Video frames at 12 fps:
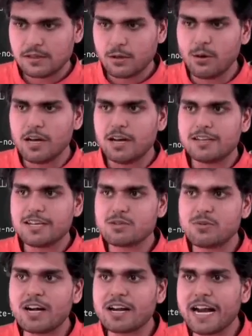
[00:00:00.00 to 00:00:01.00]
Cool, this
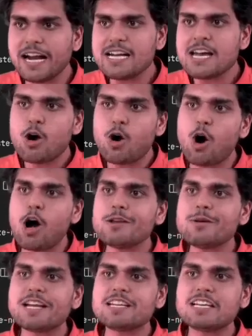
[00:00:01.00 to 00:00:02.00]
worked, right? Or
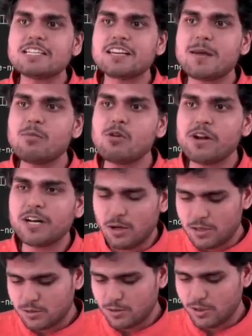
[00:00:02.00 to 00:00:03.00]
you can just remove it also.